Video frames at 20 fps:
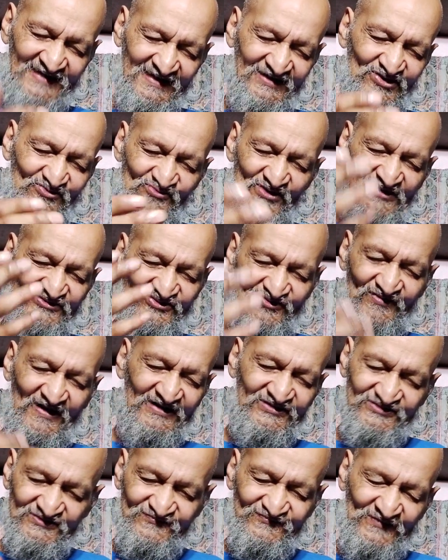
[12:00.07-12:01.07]
death and
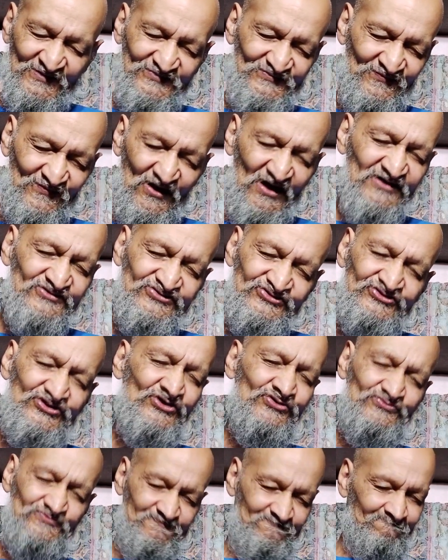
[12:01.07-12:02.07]
resurrection was for us
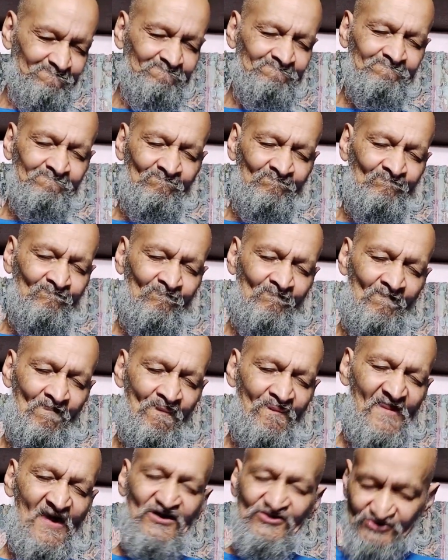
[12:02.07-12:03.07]
too.
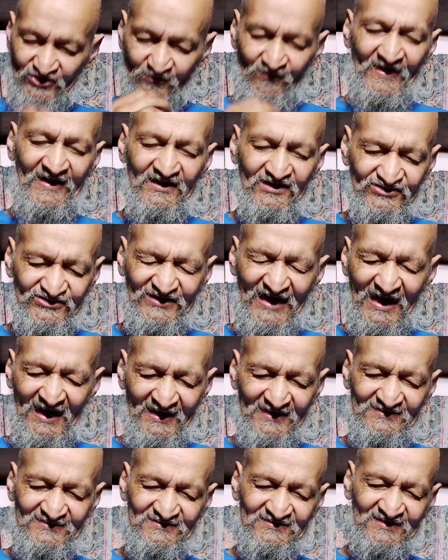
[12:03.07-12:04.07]
So we could
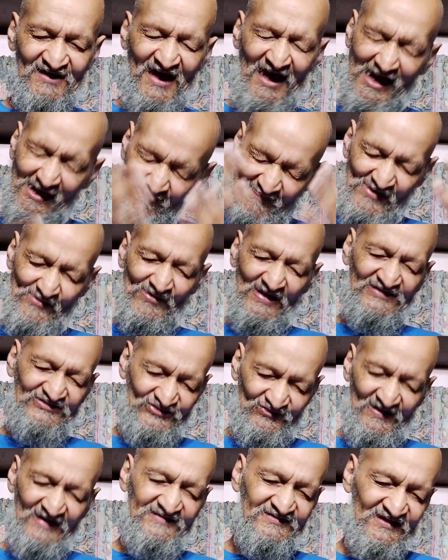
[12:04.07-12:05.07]
die and be
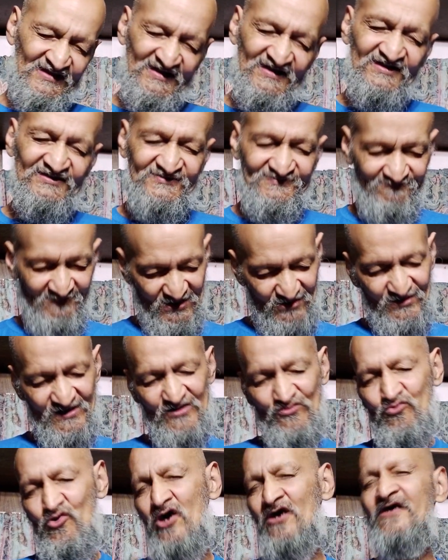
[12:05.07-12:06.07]
resurrected in the spirit
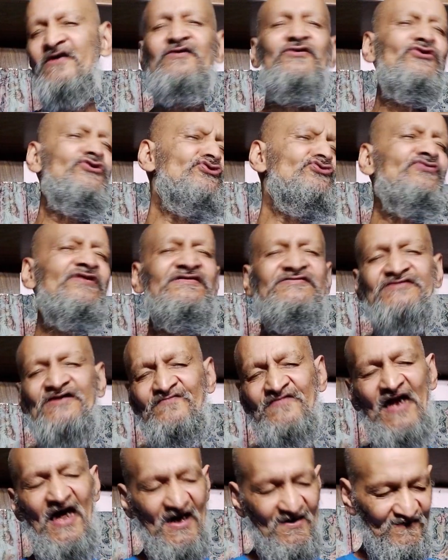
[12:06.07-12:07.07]
and walk in the newness
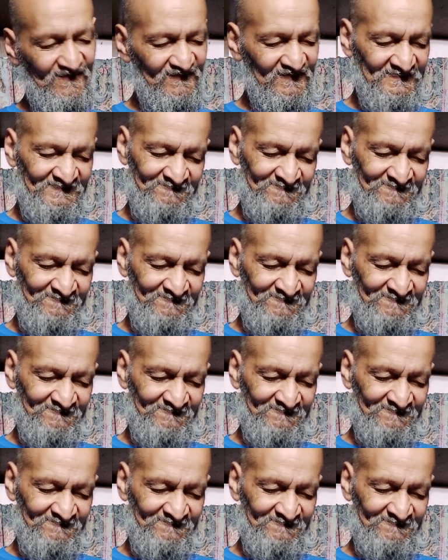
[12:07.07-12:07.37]
of life.